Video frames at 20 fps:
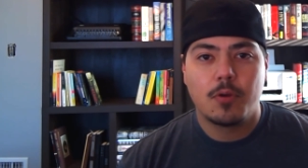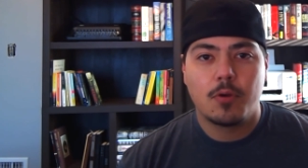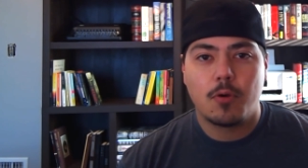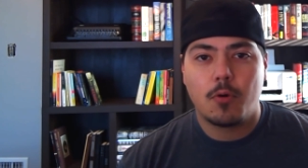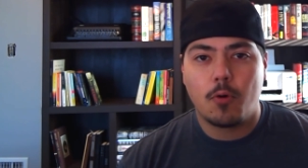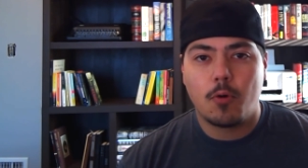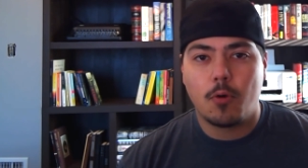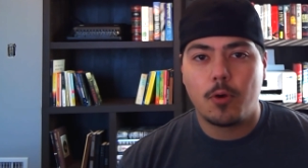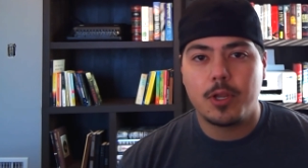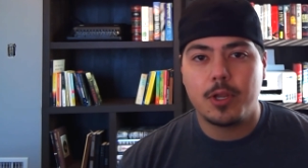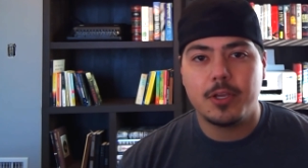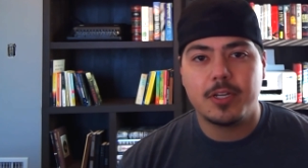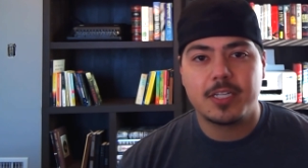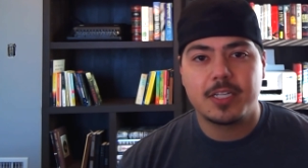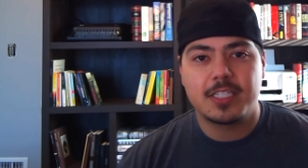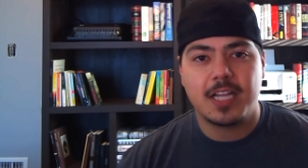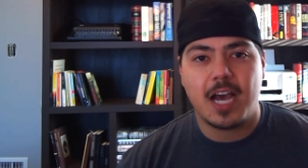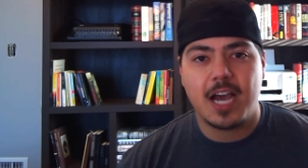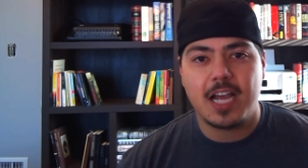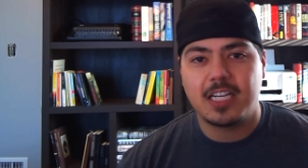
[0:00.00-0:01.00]
or you
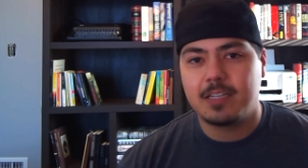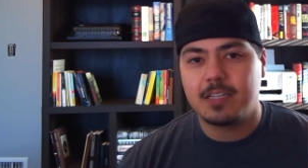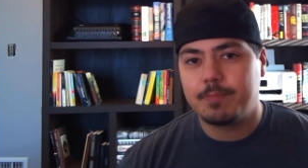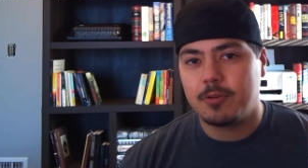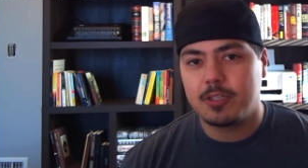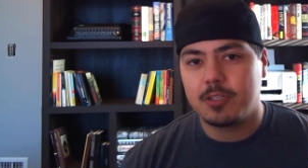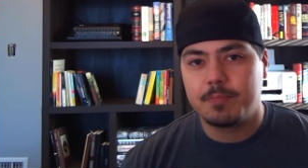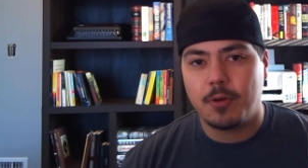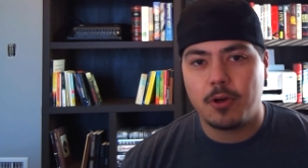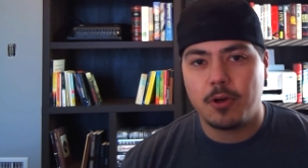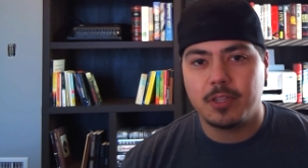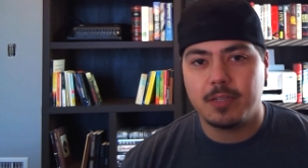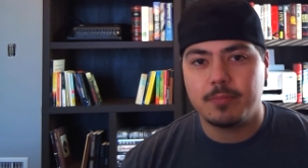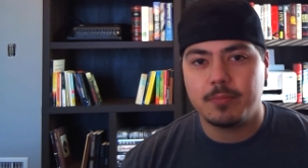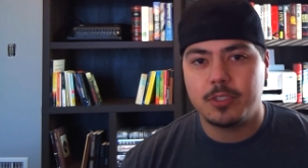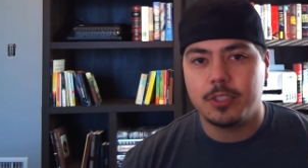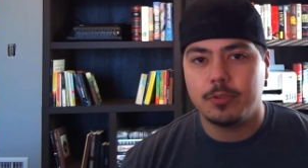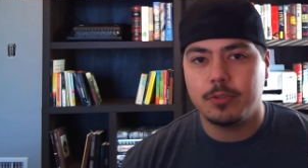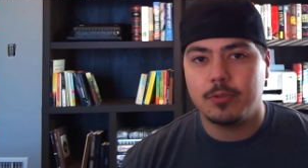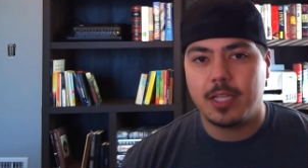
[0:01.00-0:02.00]
decide to postpone them
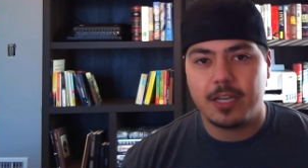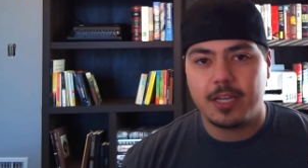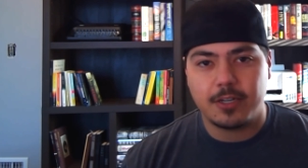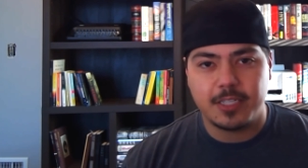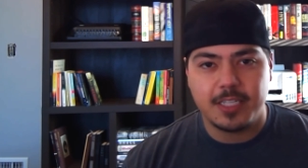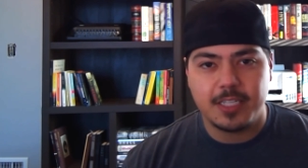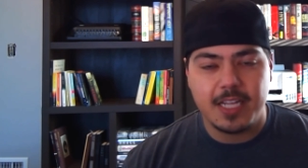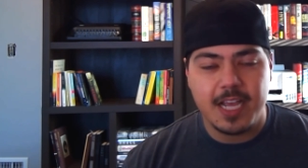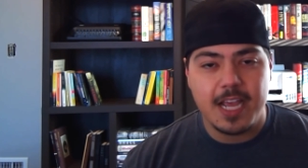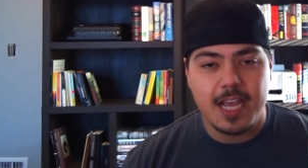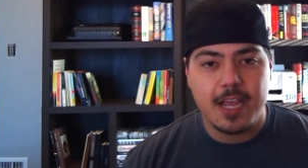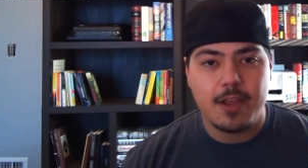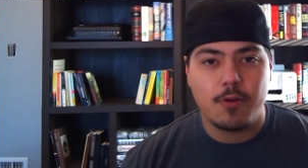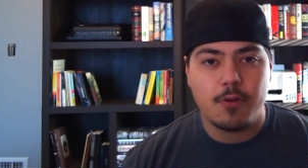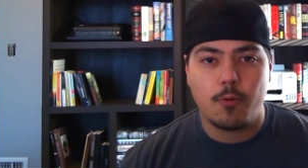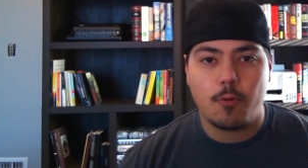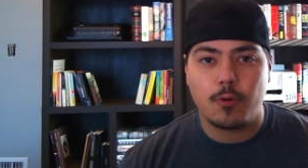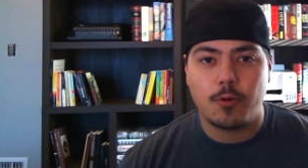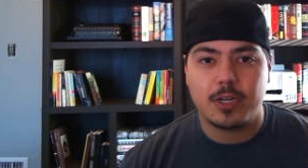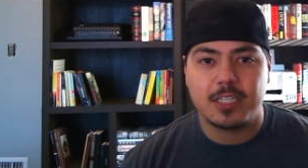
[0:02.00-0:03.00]
to later today,
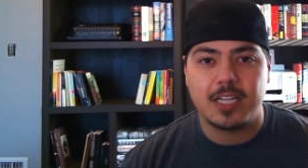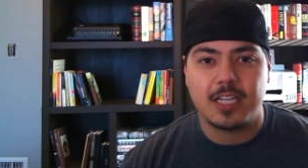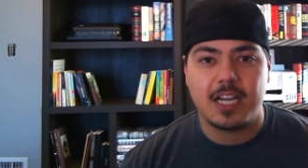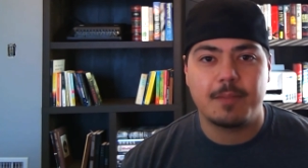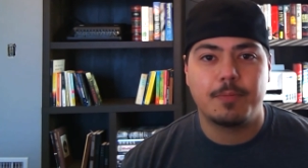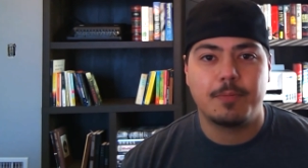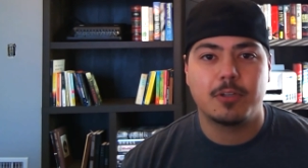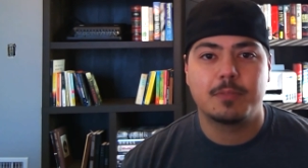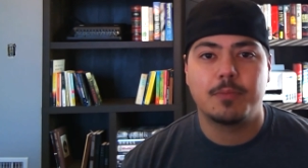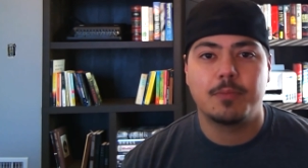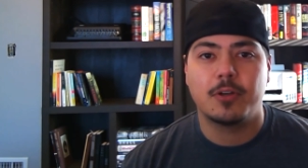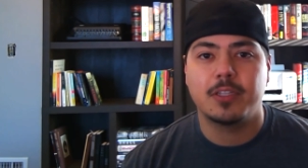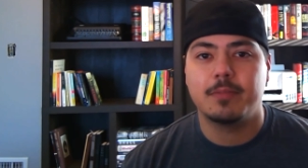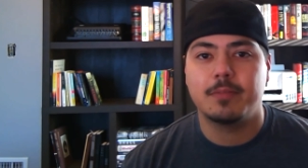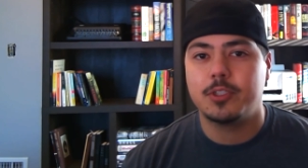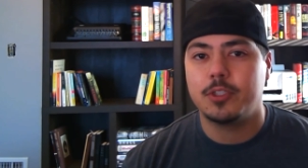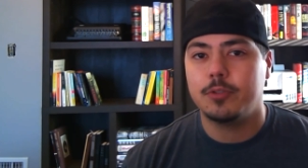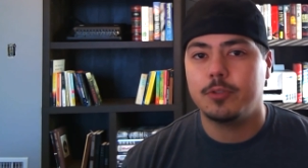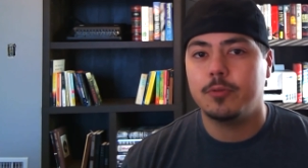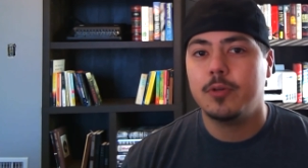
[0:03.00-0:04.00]
or decide to postpone
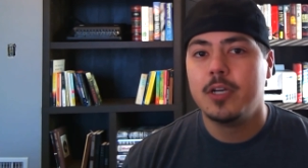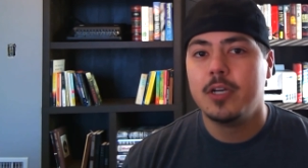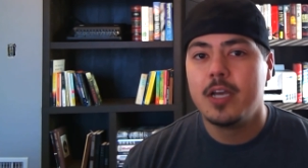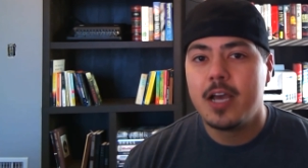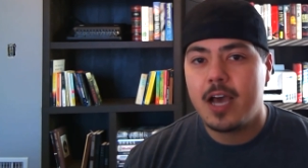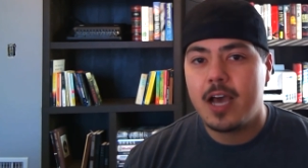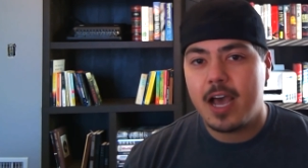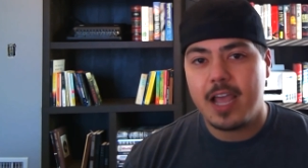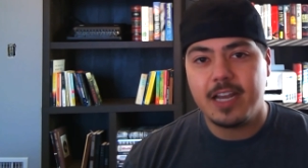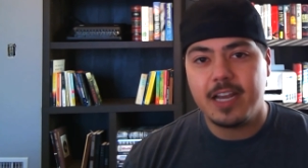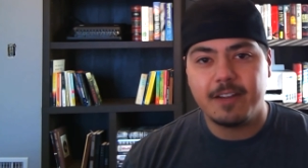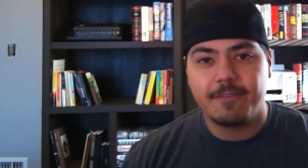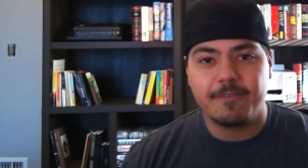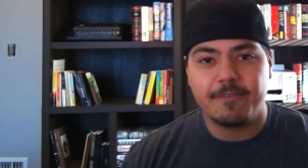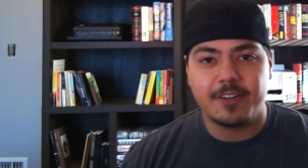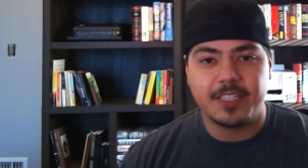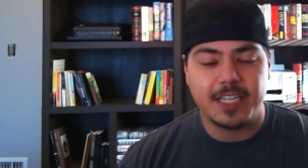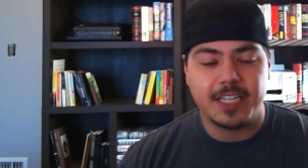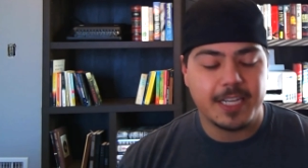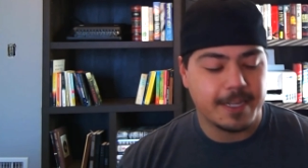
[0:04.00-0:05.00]
them to a
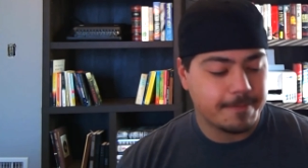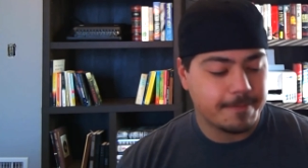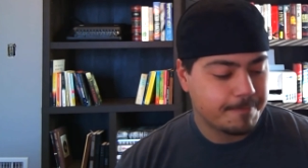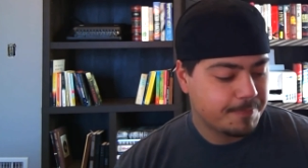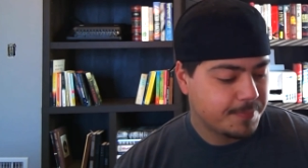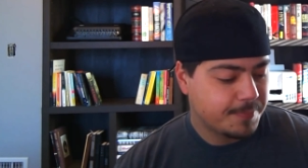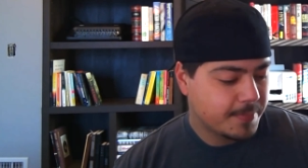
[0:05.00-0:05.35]
different day.